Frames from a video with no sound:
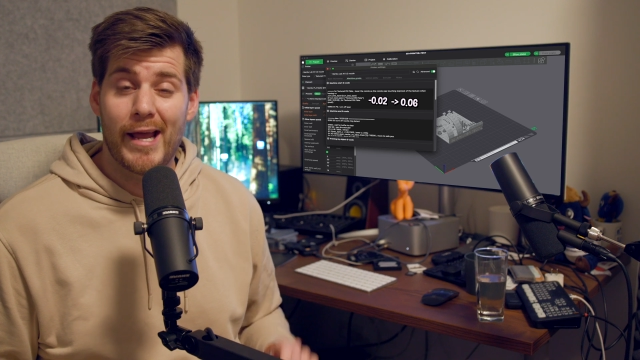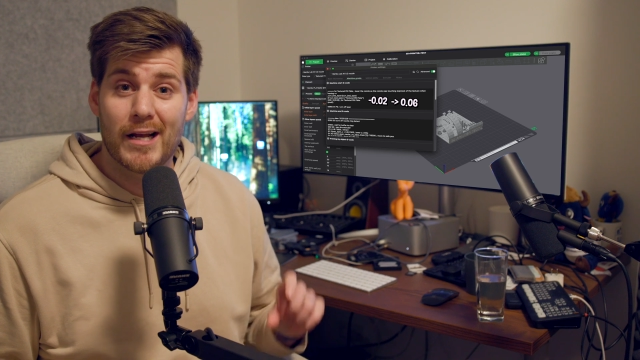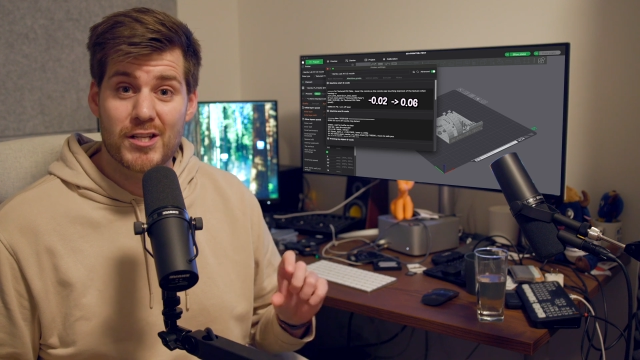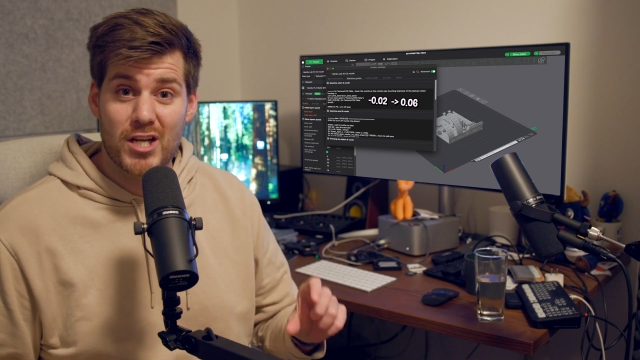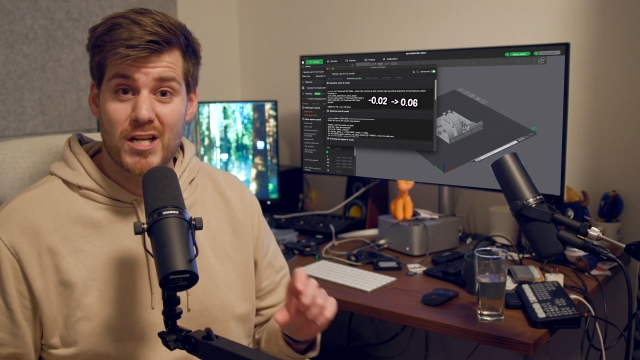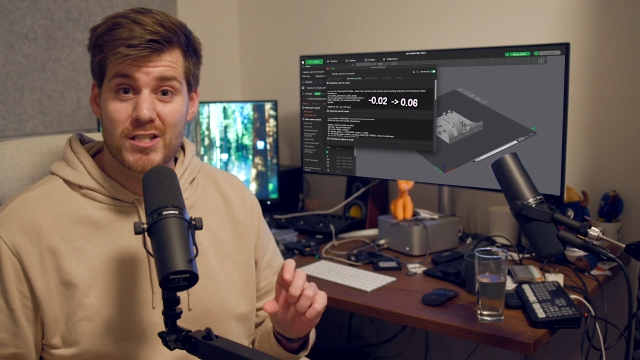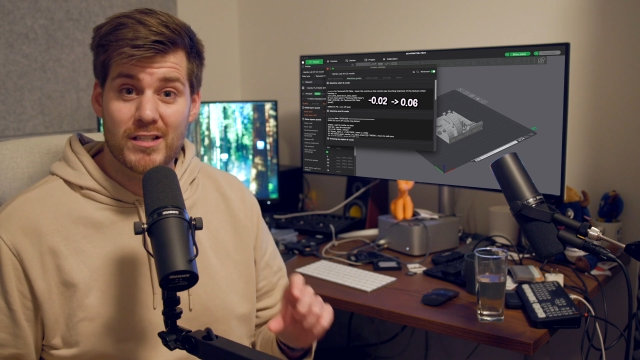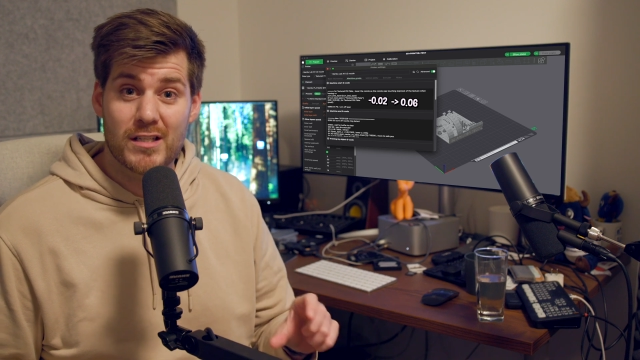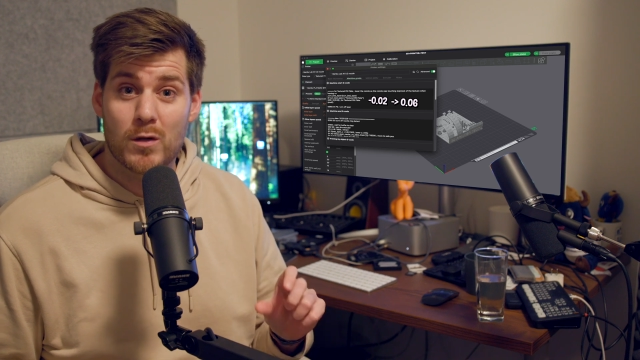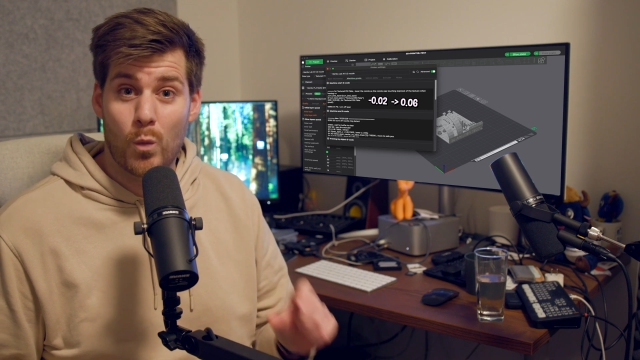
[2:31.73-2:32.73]
and I
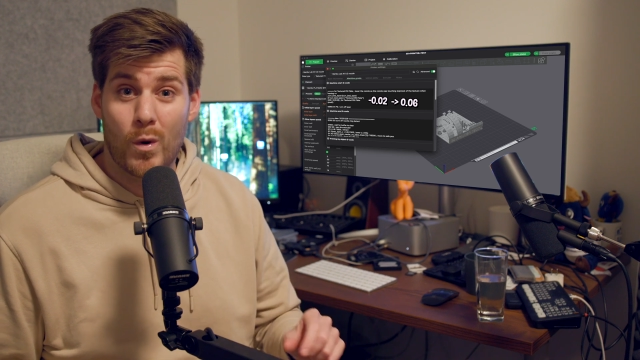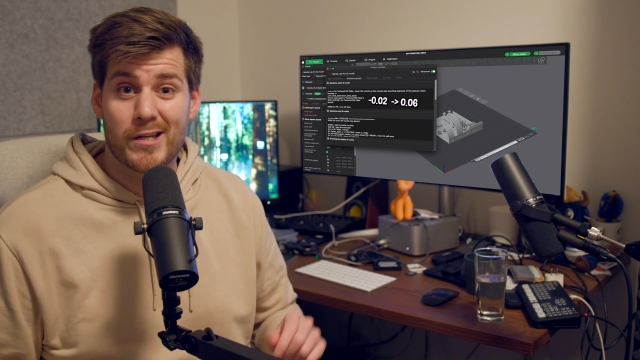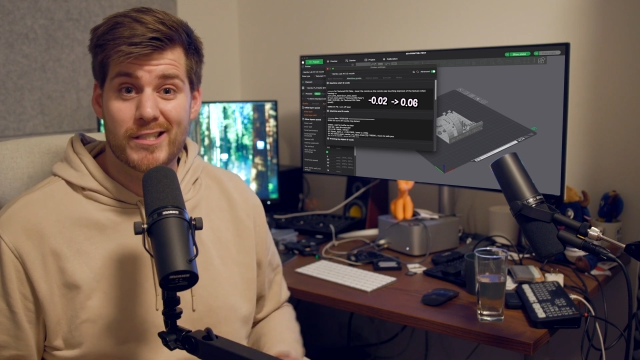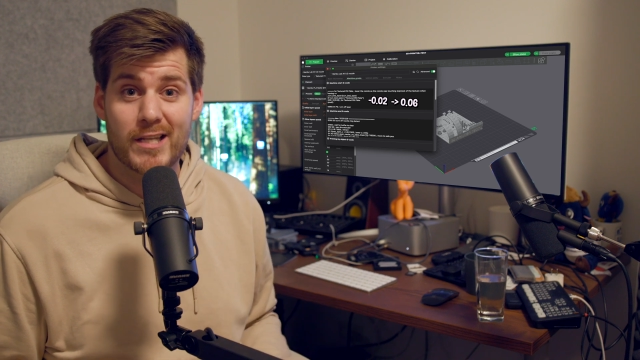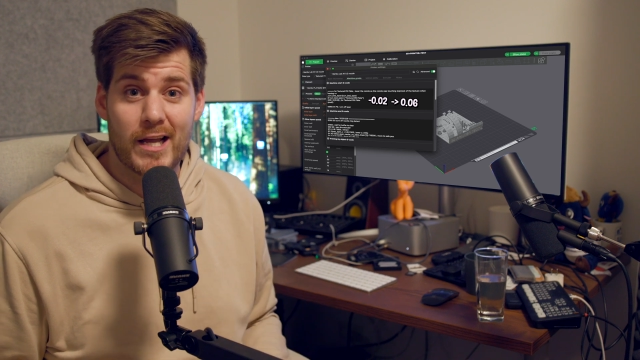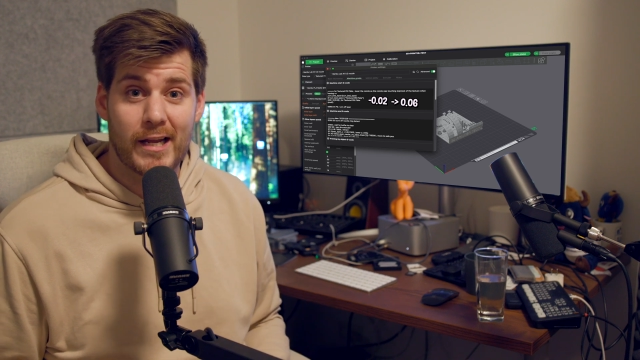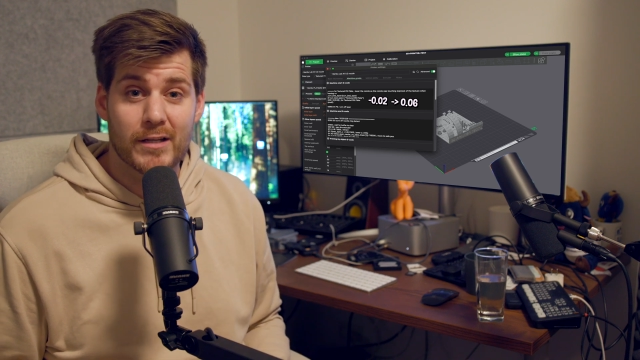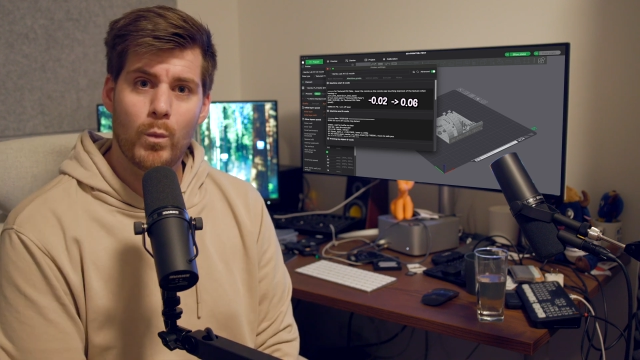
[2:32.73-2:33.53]
changed this one setting.